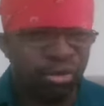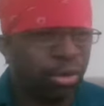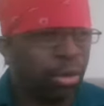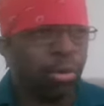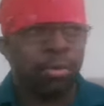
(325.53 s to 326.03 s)
You
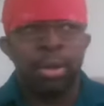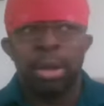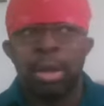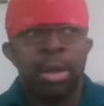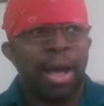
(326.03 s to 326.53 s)
know,
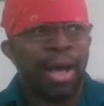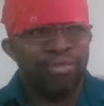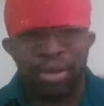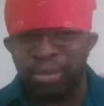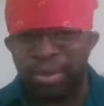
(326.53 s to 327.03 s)
I've
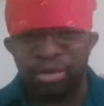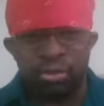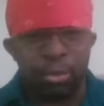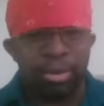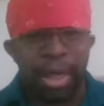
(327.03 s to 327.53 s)
never been
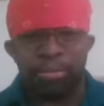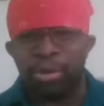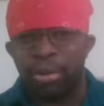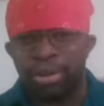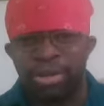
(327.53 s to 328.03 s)
to a black
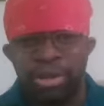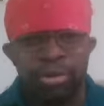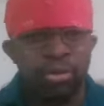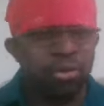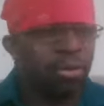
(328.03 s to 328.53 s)

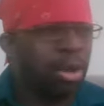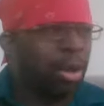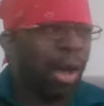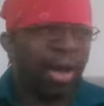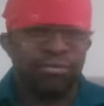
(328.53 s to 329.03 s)
barbecue.
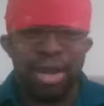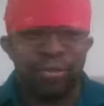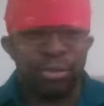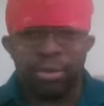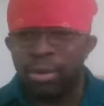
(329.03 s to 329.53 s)
I've
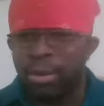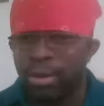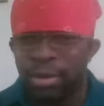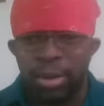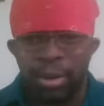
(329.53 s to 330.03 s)
never,
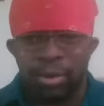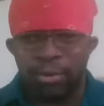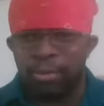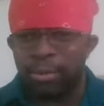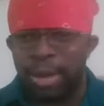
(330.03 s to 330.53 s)
you
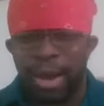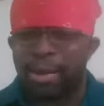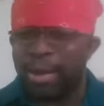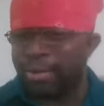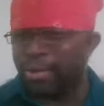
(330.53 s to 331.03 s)
know, and I
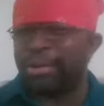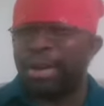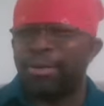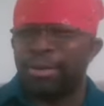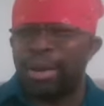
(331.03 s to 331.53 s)
kind of looked
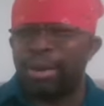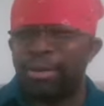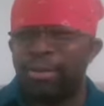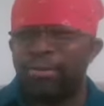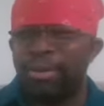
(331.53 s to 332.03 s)
at her like,
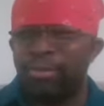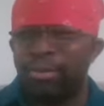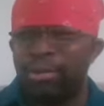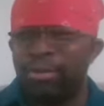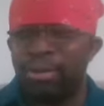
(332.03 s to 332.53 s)
you've never
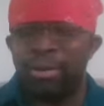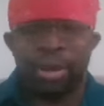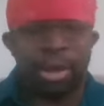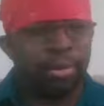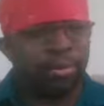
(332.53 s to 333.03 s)
been to,
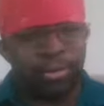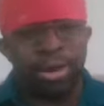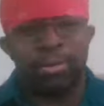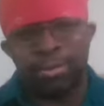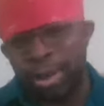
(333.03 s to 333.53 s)
okay,
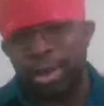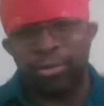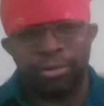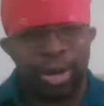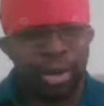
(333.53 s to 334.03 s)
well, I
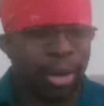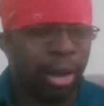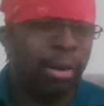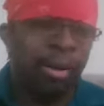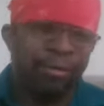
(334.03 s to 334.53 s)
understand
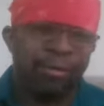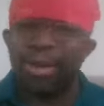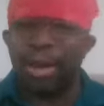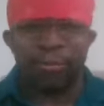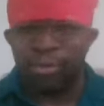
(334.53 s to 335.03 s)
that. She's
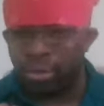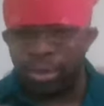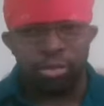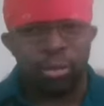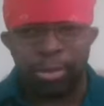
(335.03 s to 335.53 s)
like, I've never
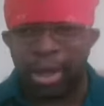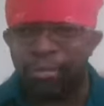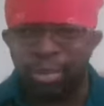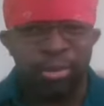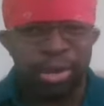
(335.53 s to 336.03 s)
been to a black
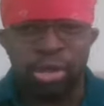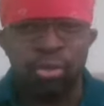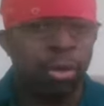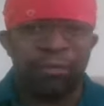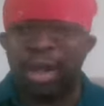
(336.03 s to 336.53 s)
barbecue.
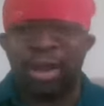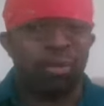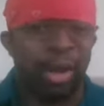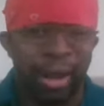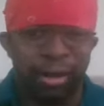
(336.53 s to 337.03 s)
What if they
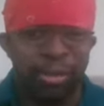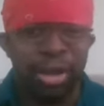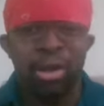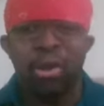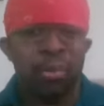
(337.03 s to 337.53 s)
don't like
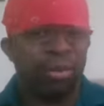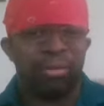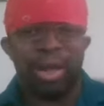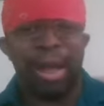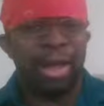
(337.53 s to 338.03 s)
me? What if
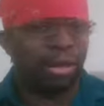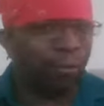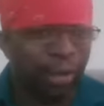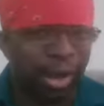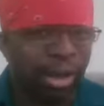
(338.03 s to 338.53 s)
they hate the
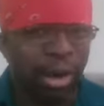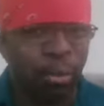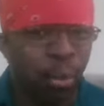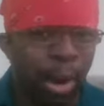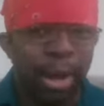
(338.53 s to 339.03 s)
fact that
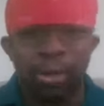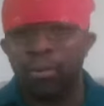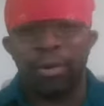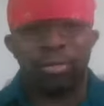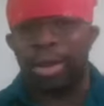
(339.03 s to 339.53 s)
I'm white?
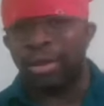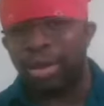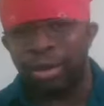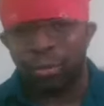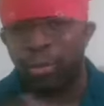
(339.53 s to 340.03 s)
What if they
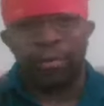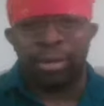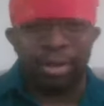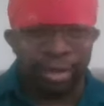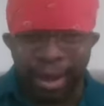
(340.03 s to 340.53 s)
this? What if
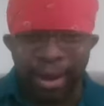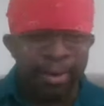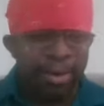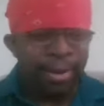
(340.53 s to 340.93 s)
they that?